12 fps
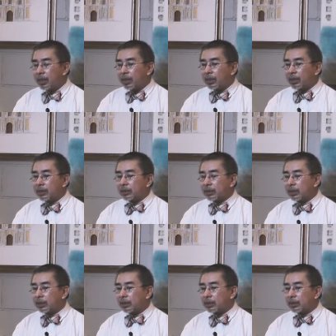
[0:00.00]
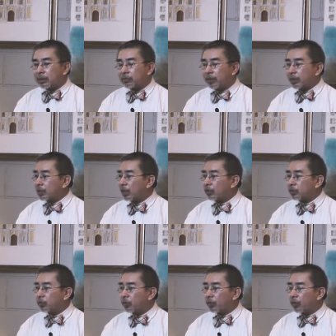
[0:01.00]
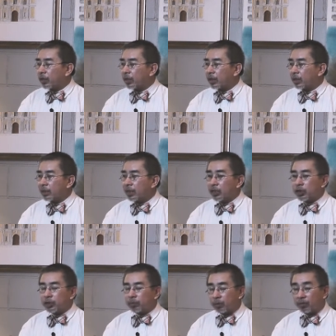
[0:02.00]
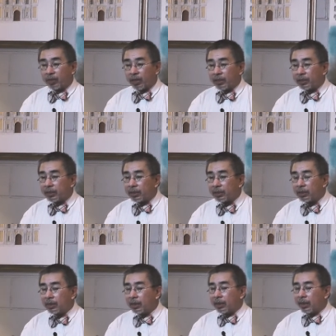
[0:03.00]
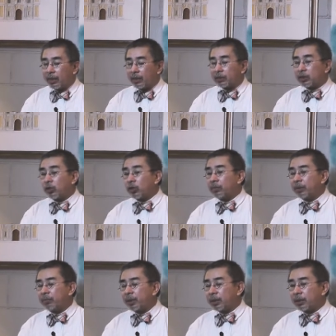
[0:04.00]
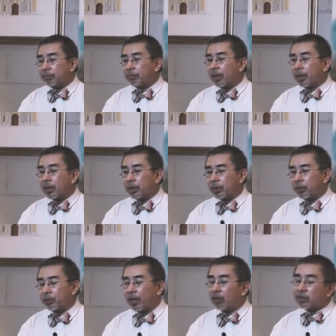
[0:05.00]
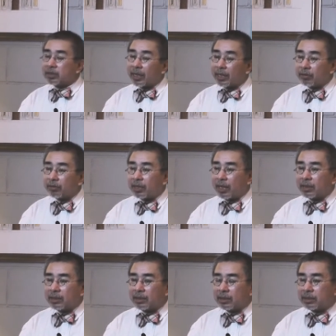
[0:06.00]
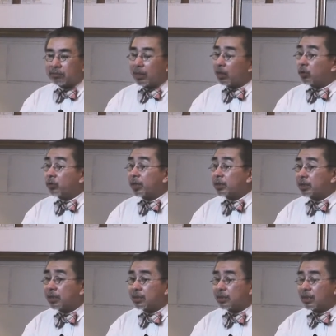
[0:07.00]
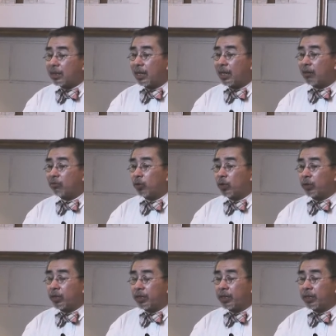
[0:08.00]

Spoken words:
it is a rest house for an energy provider, and it's going to be built in Baguio. Outside of that, it is my own residence that I have one way or